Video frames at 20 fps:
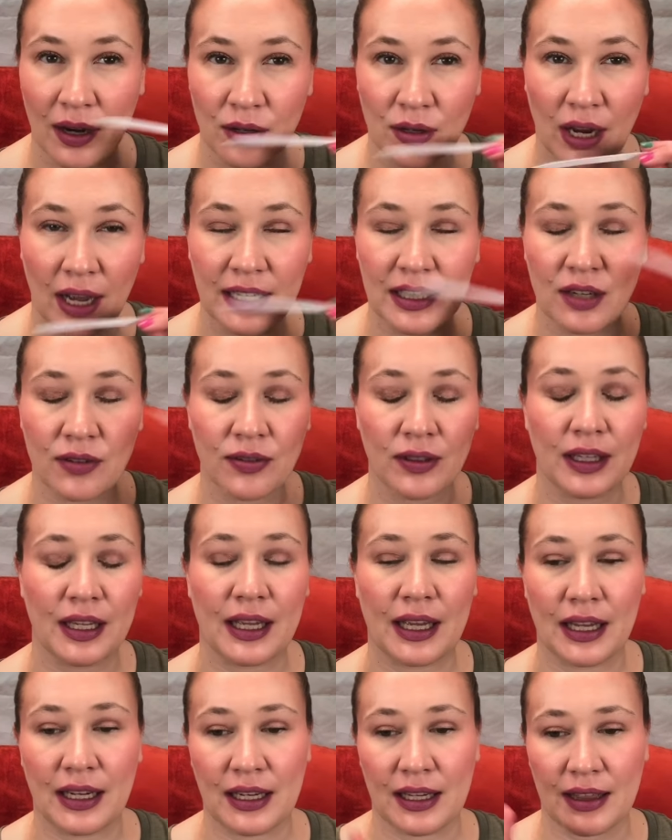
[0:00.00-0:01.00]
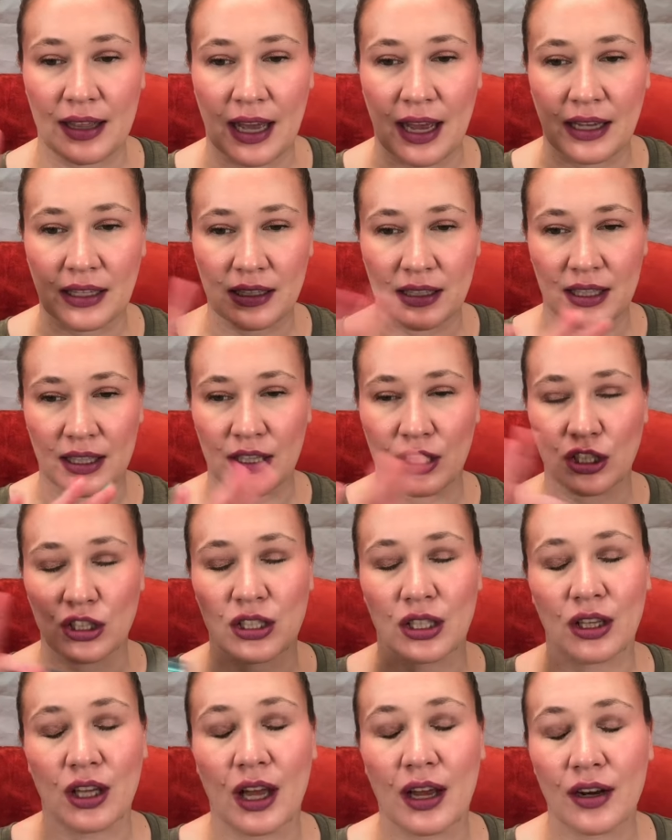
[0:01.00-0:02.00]
I, definitely get that that there's a
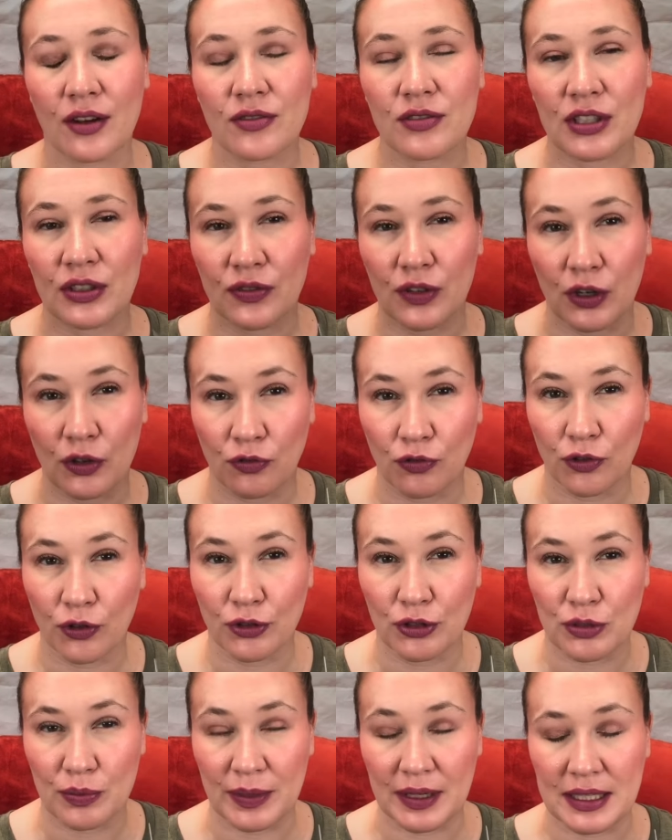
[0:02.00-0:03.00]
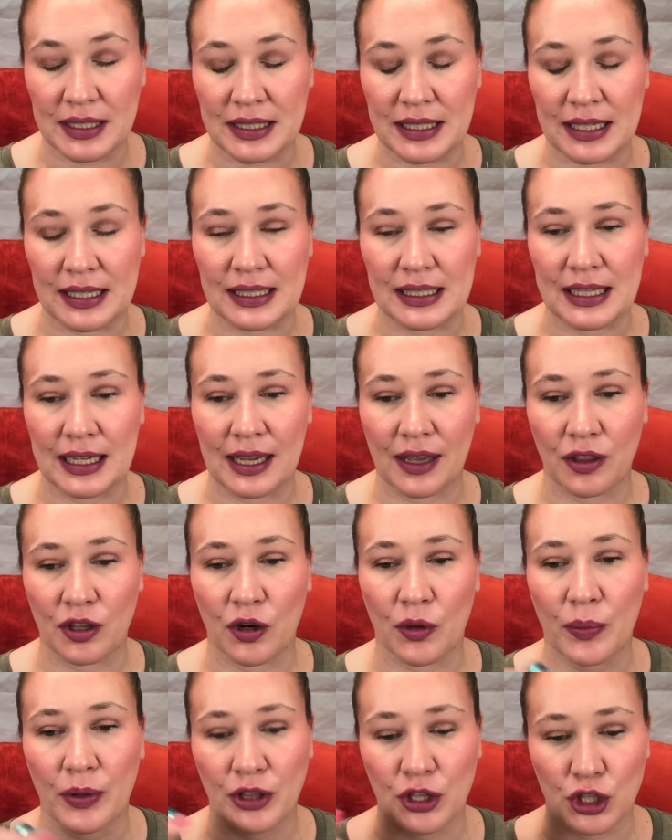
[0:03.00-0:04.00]
lot of different fruits mixed in together,
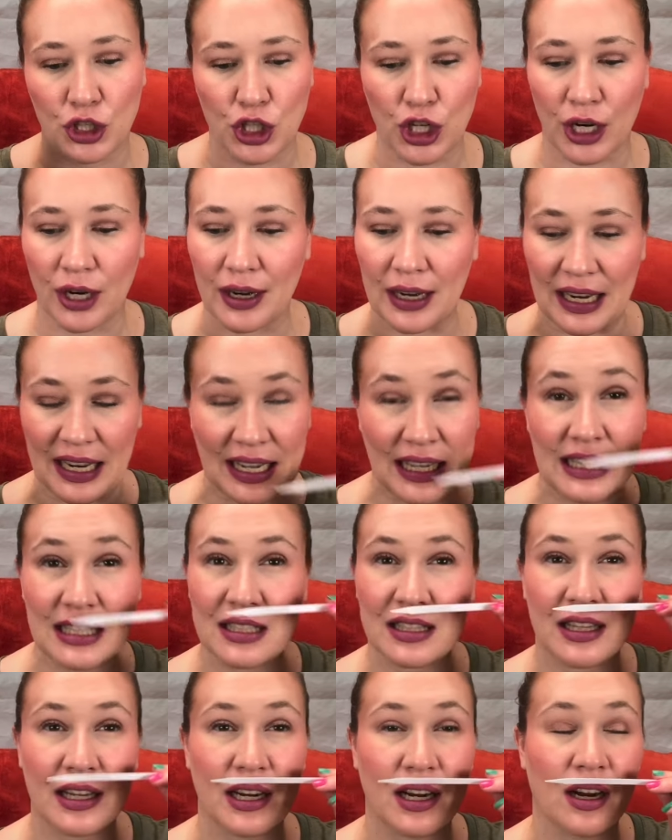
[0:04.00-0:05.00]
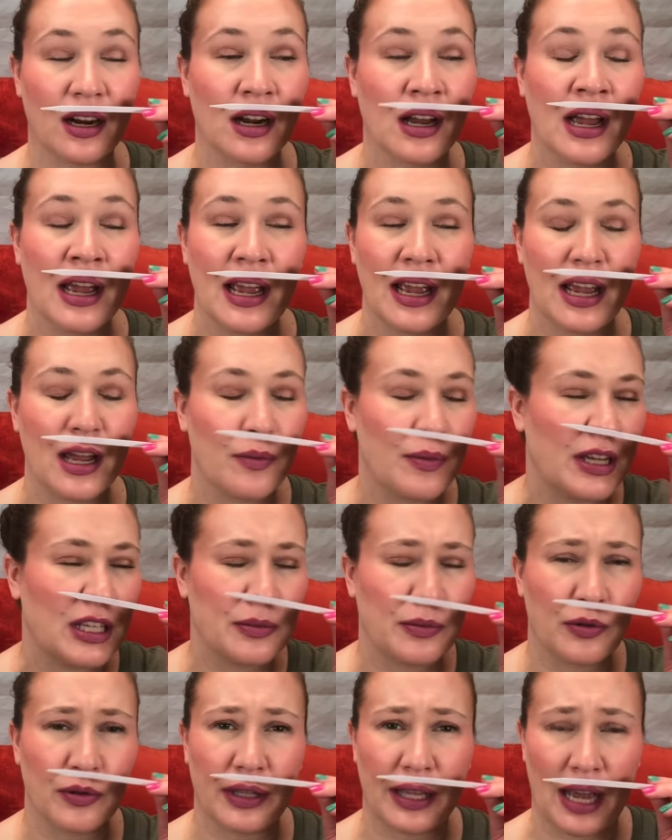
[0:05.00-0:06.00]
but the cherry is there. It makes
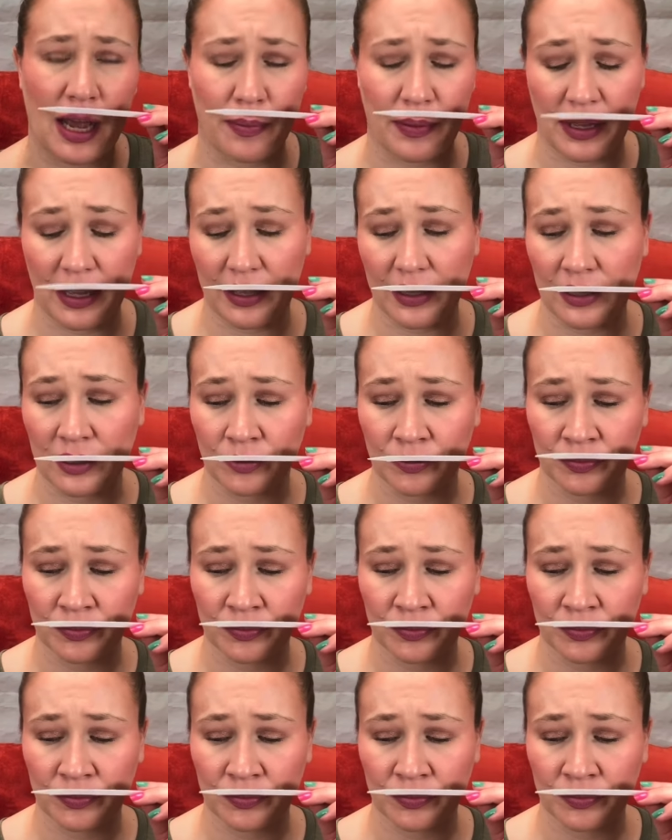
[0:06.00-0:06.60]
me really happy.